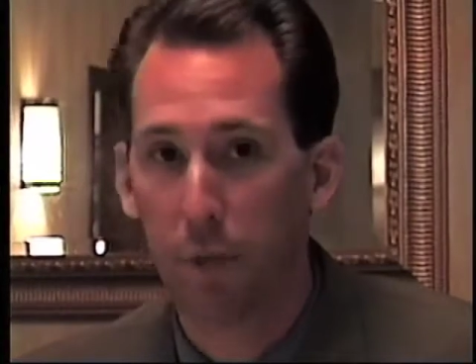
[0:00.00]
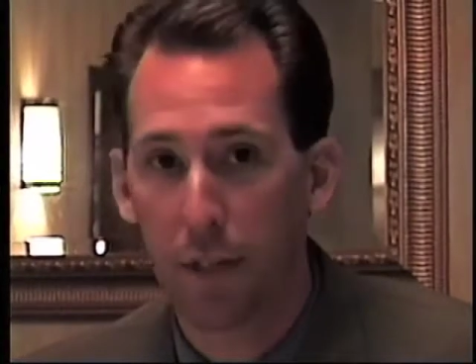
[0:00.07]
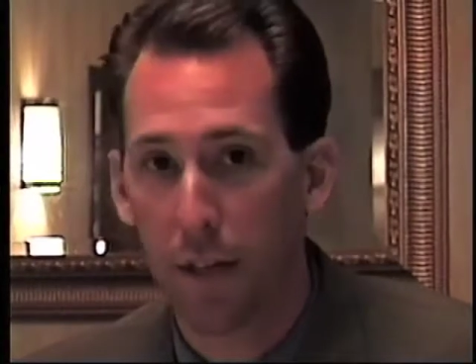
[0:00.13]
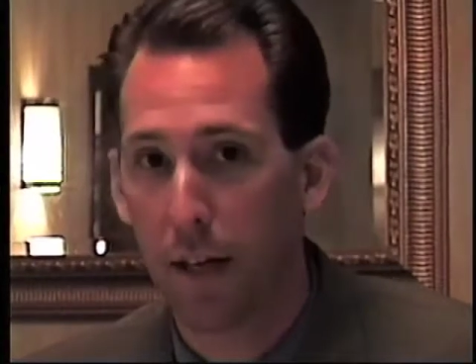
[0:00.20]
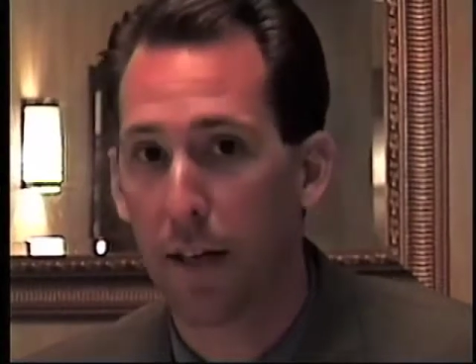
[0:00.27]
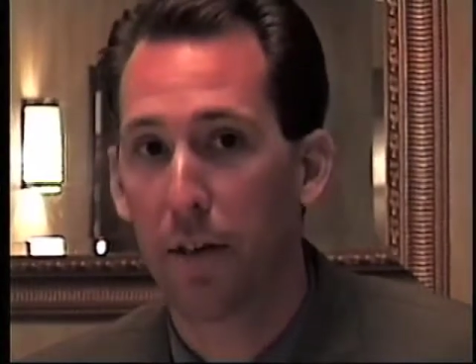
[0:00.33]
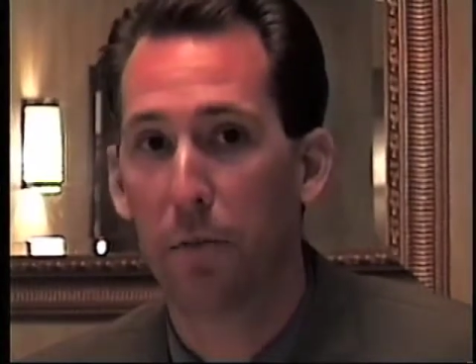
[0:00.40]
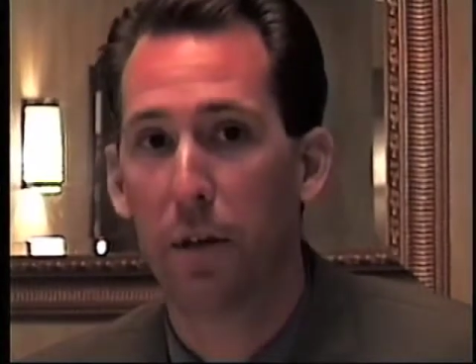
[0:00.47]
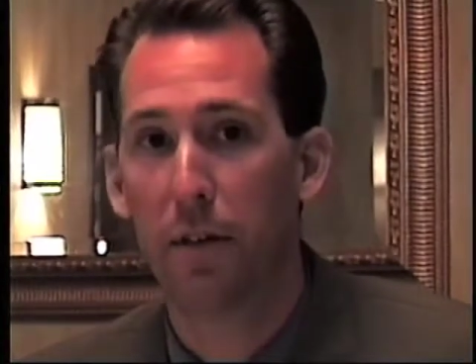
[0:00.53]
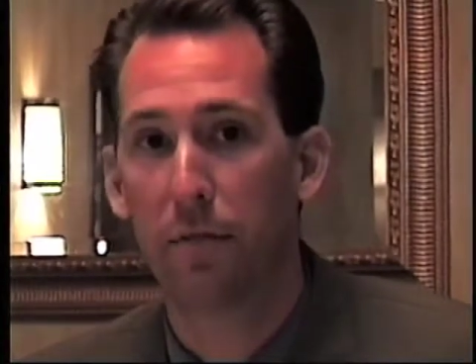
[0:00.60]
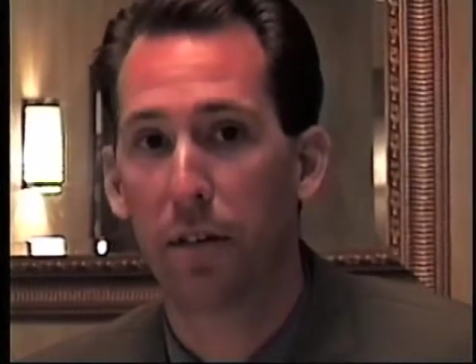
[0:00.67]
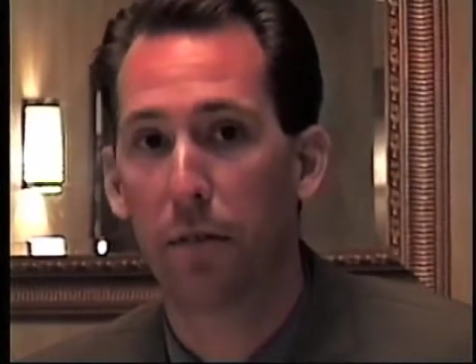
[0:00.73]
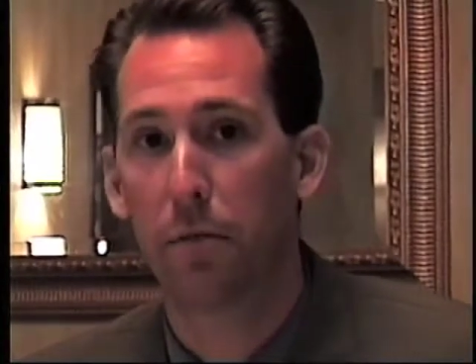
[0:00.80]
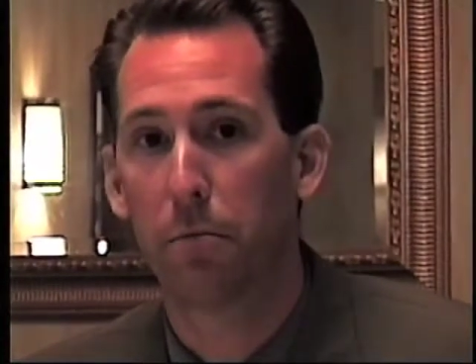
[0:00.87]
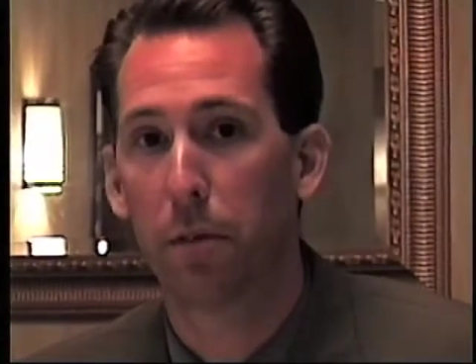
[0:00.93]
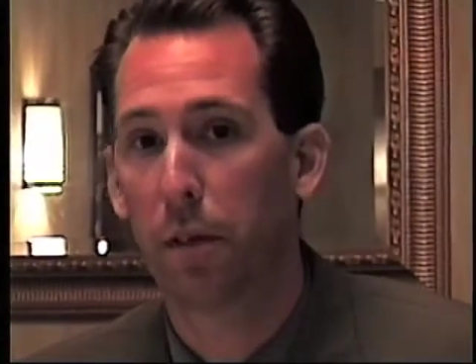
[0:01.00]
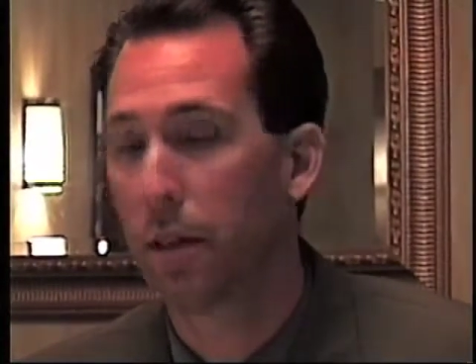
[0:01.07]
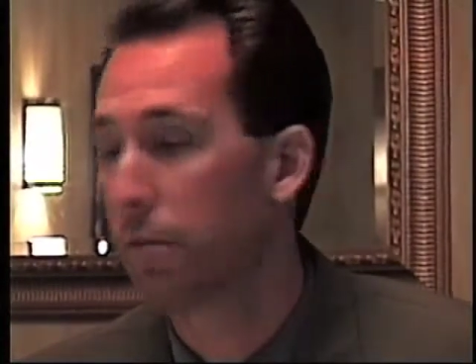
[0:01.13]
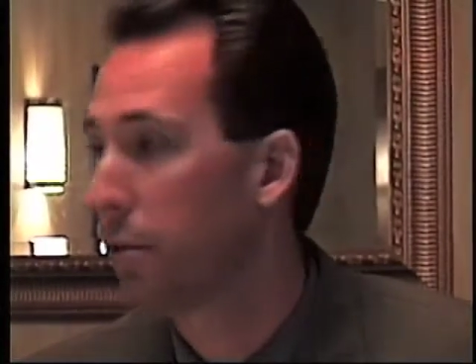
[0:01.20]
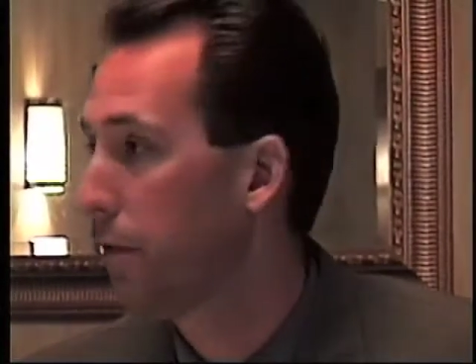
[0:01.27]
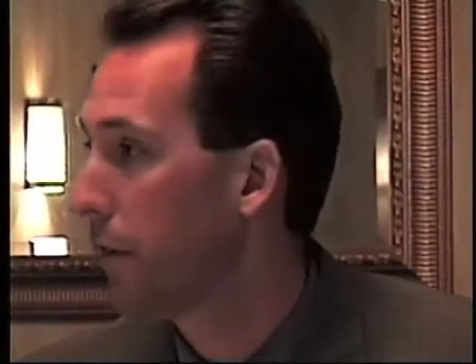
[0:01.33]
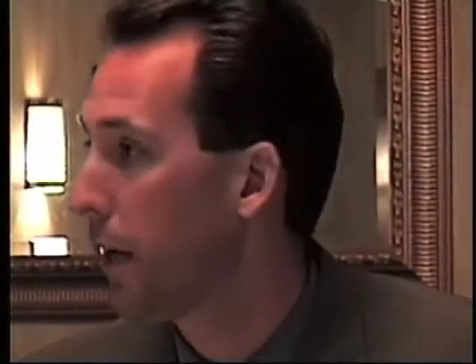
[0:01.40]
we take it away from them
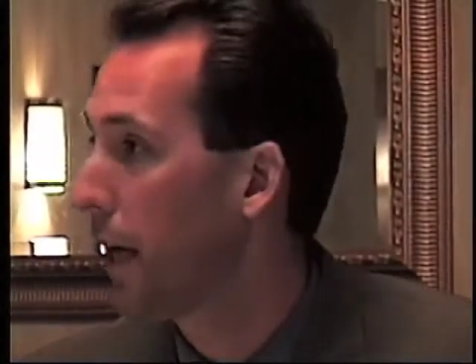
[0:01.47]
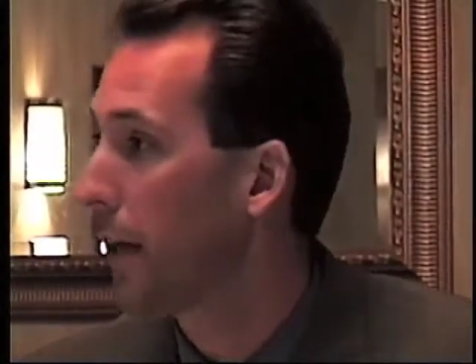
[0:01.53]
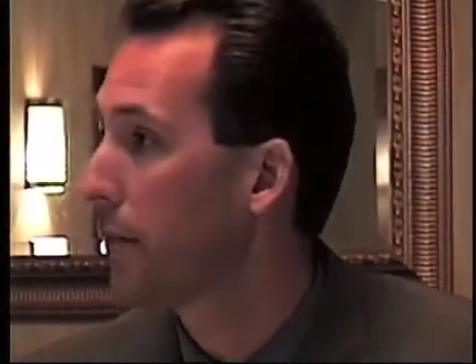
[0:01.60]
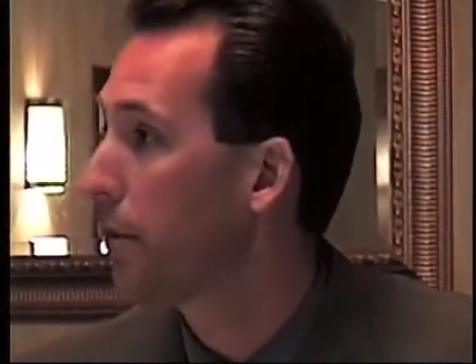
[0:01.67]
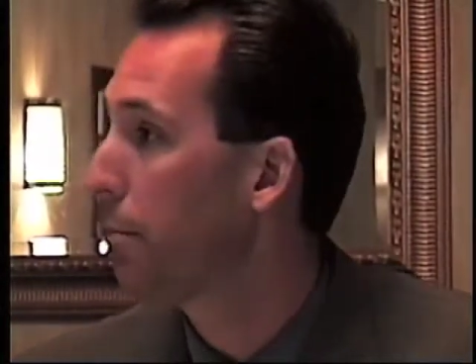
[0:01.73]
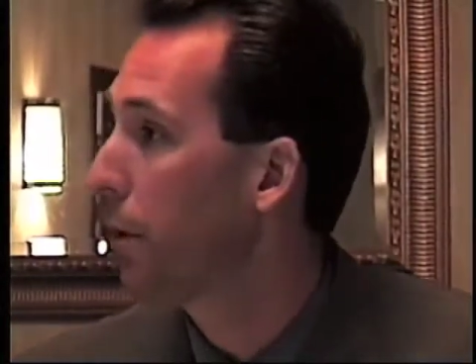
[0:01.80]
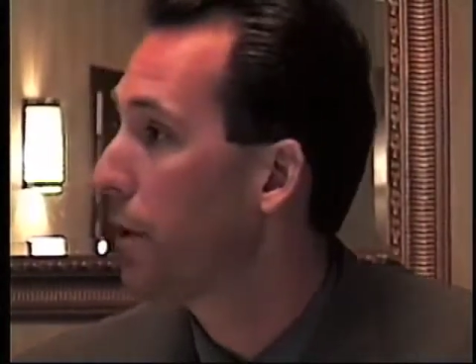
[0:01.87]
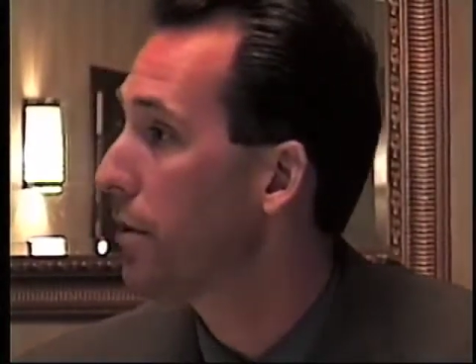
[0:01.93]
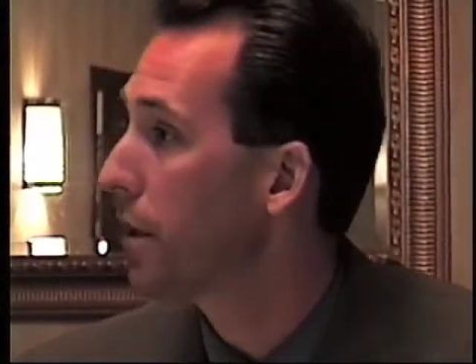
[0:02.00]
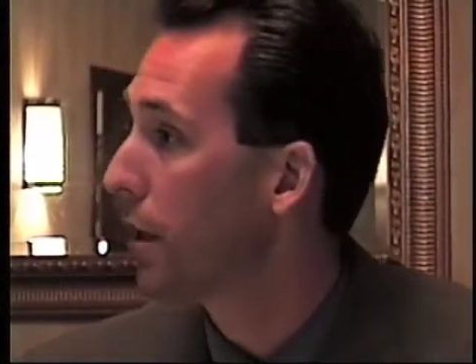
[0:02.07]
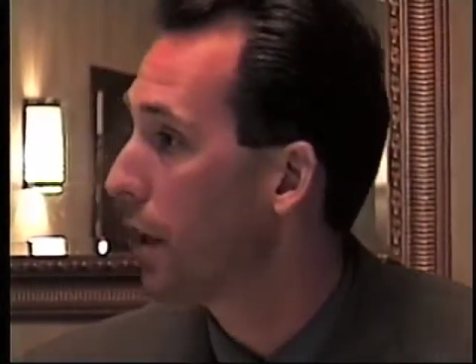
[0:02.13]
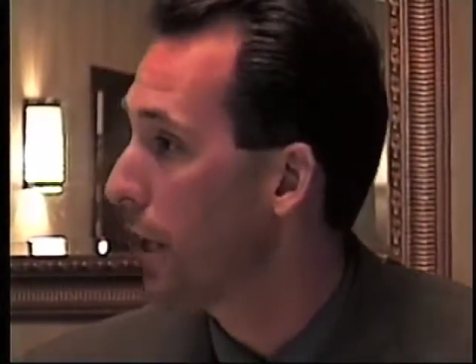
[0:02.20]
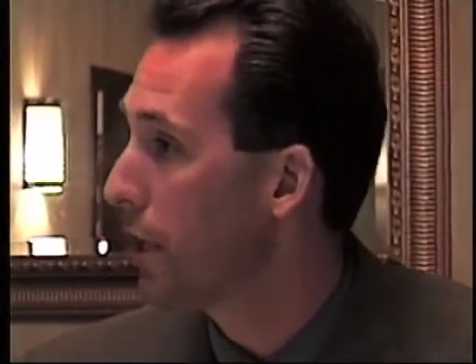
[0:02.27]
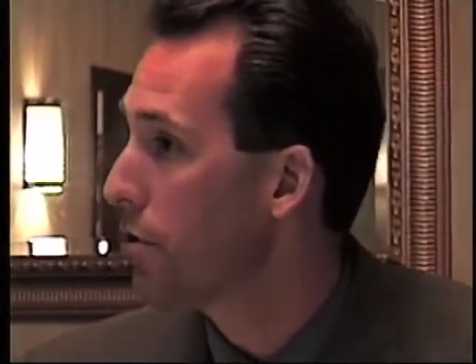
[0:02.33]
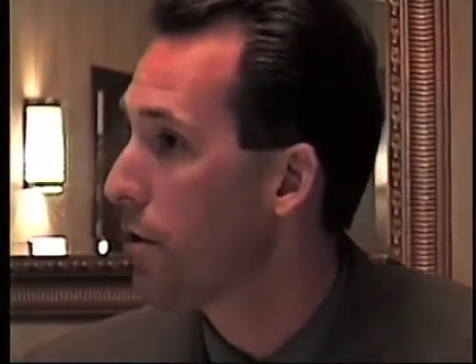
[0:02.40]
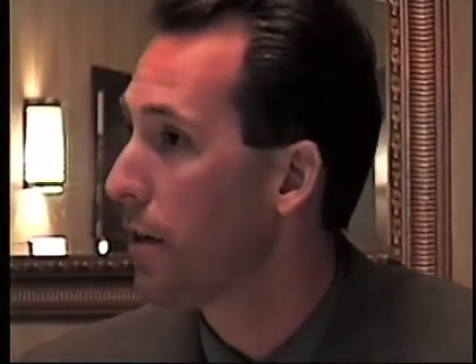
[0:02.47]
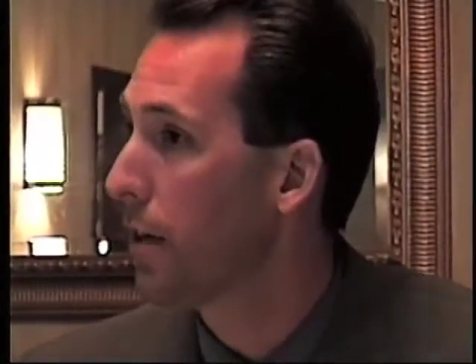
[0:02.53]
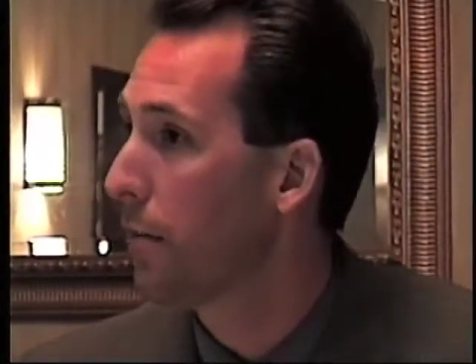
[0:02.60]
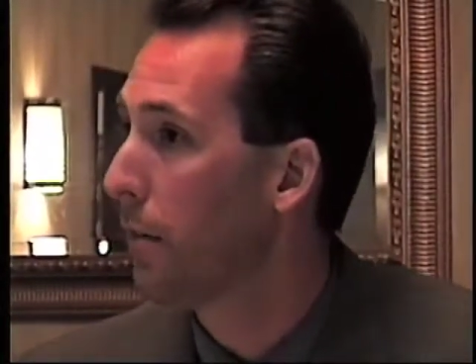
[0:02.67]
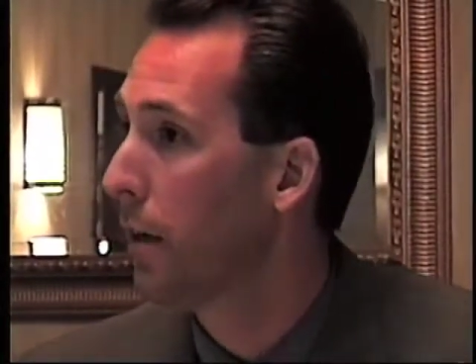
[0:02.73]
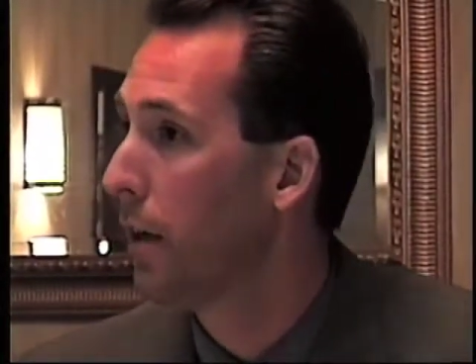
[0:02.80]
because we feel like it's a pitch that could injure them.